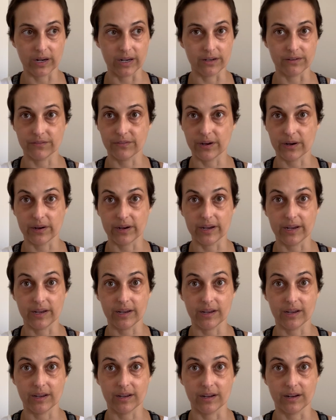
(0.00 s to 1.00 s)
in
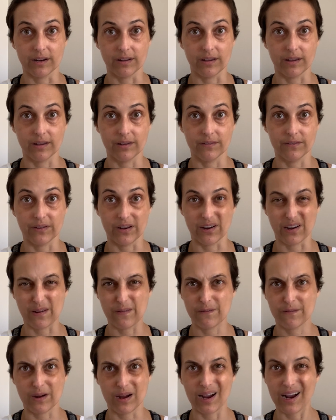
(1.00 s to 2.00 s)
a very
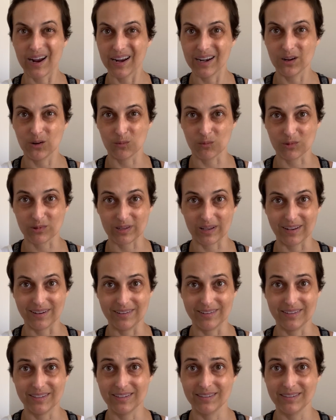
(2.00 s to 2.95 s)
fine, almost like